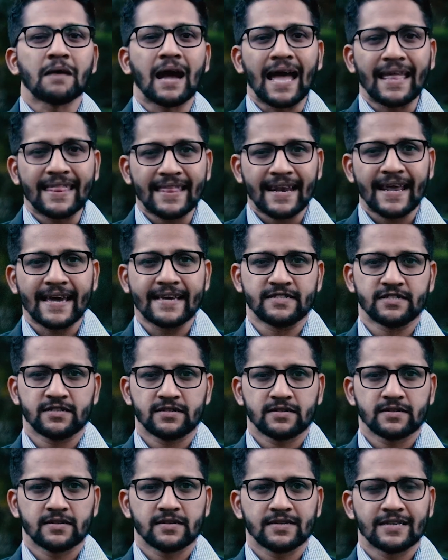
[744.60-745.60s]
analyze,
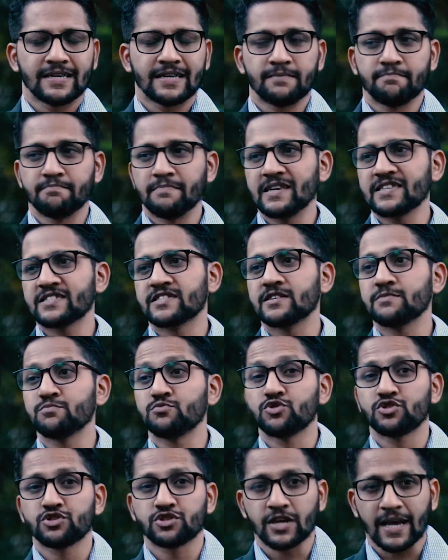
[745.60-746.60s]
it makes them
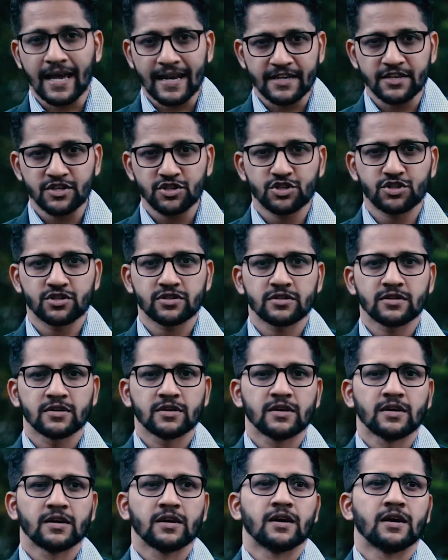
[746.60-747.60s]
challenge
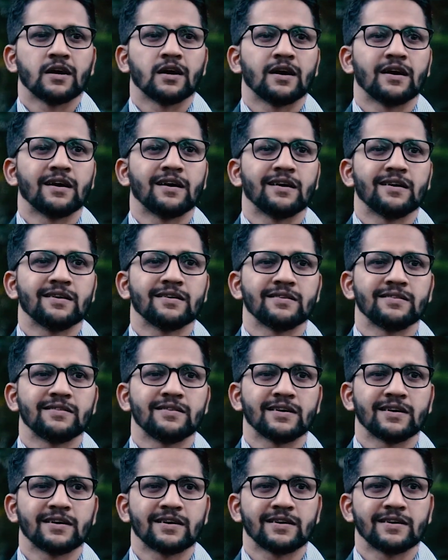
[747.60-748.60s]

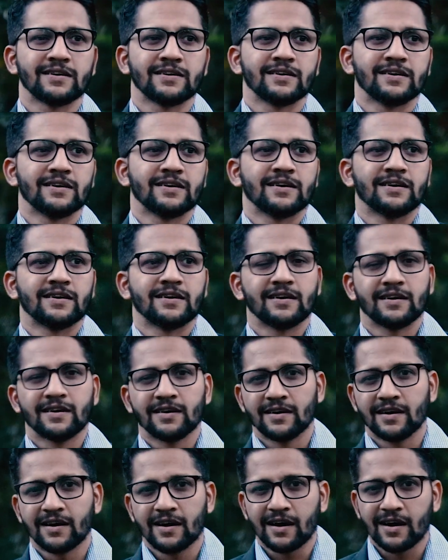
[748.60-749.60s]
the
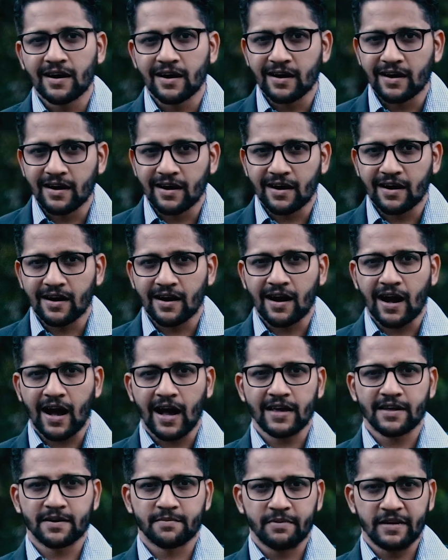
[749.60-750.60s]

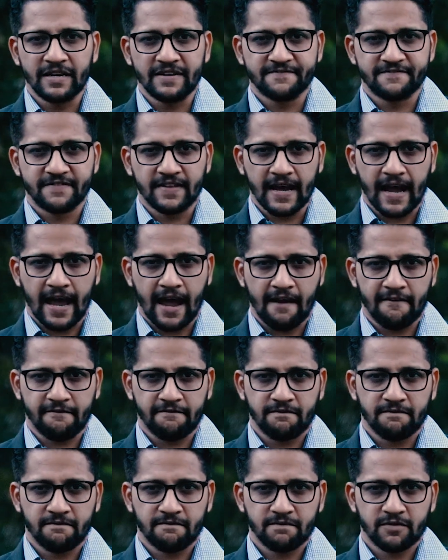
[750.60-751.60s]
higher belief they have,
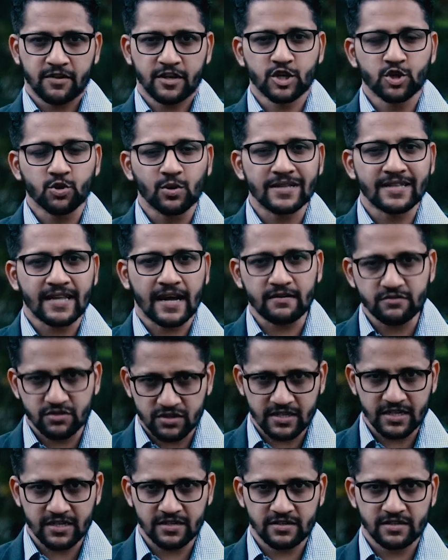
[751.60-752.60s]
the 12th house
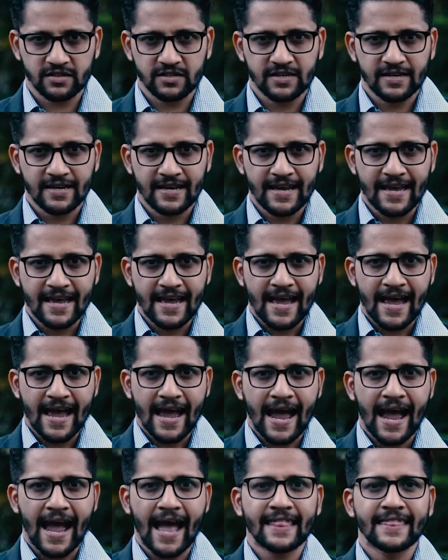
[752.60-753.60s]
things,
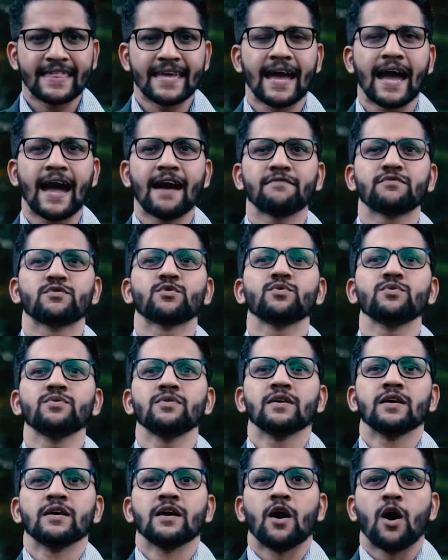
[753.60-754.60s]
and they have to
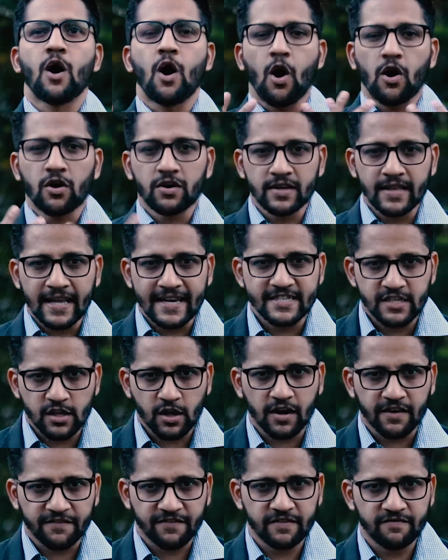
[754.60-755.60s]
organize a
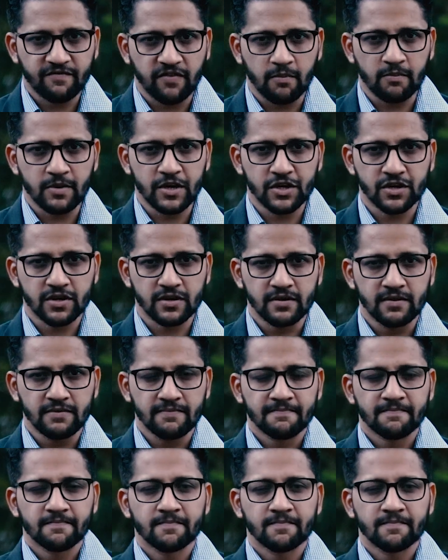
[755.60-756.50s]
lot of information,